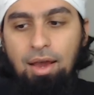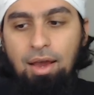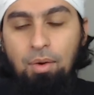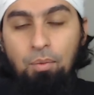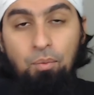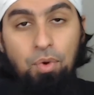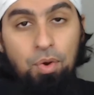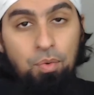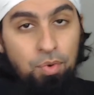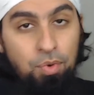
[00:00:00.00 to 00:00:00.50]

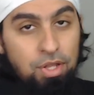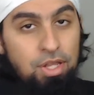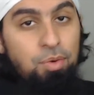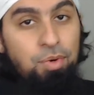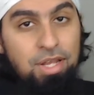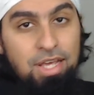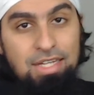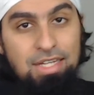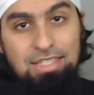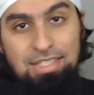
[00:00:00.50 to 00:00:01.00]
we're really,
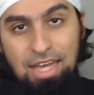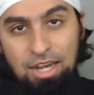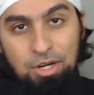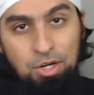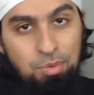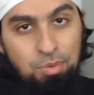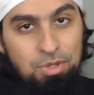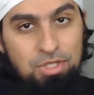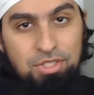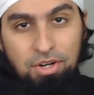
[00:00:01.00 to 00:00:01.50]
really excited to
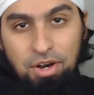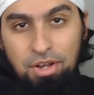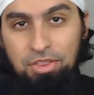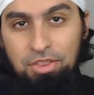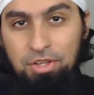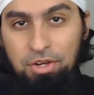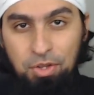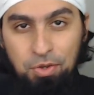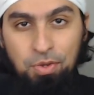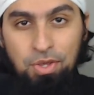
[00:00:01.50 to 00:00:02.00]
be starting the
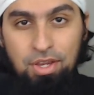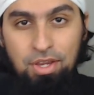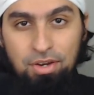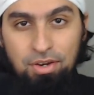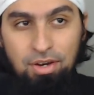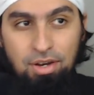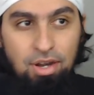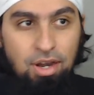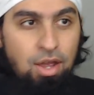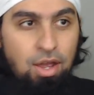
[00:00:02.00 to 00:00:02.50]
new
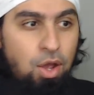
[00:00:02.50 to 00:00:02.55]
year.